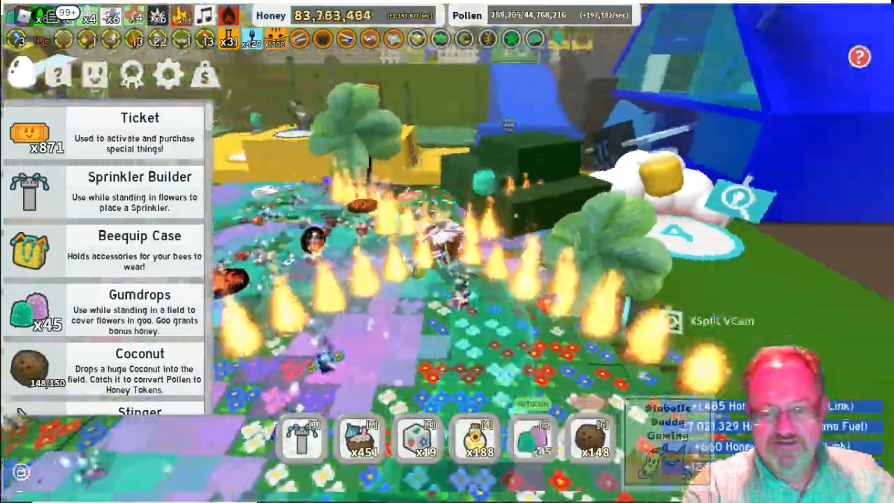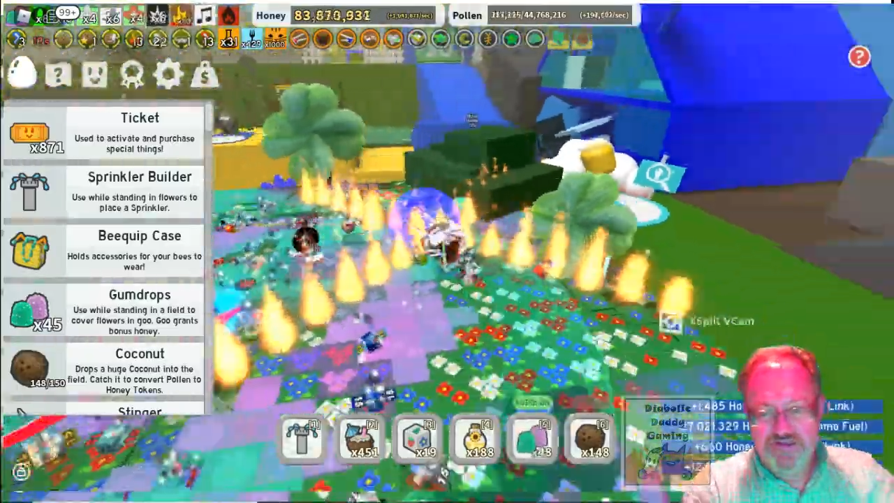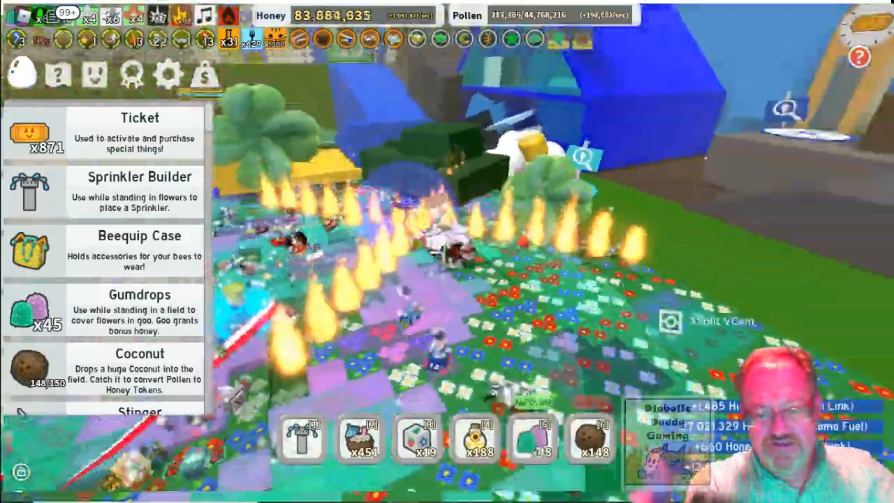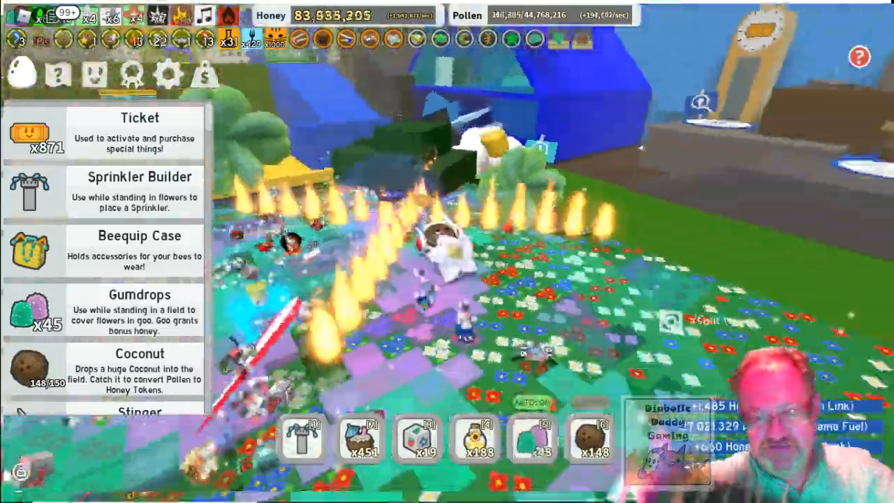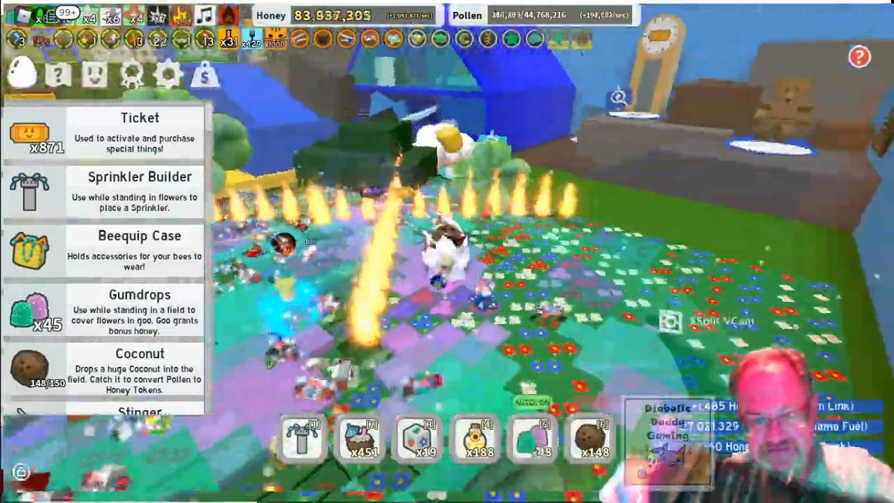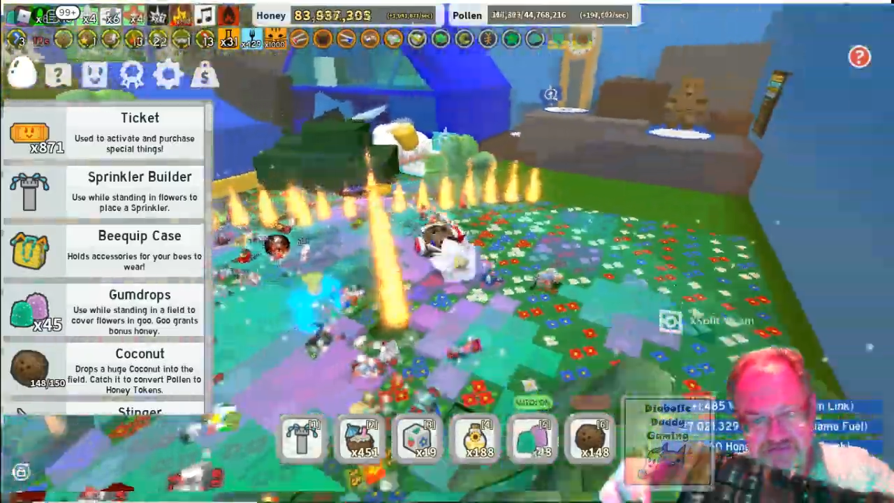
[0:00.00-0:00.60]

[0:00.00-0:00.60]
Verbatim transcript: thrift store